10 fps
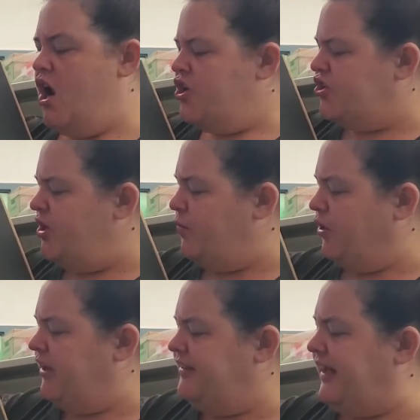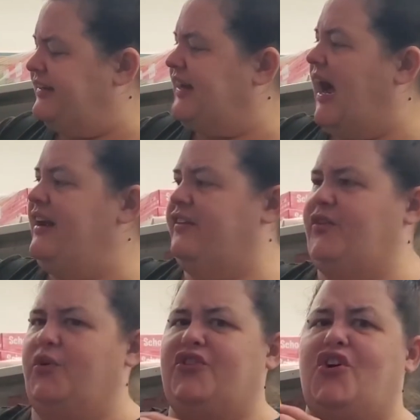She worried that
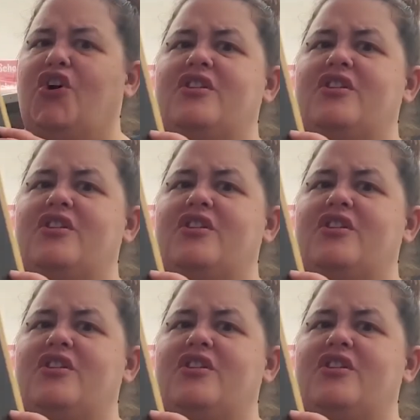dinosaurs could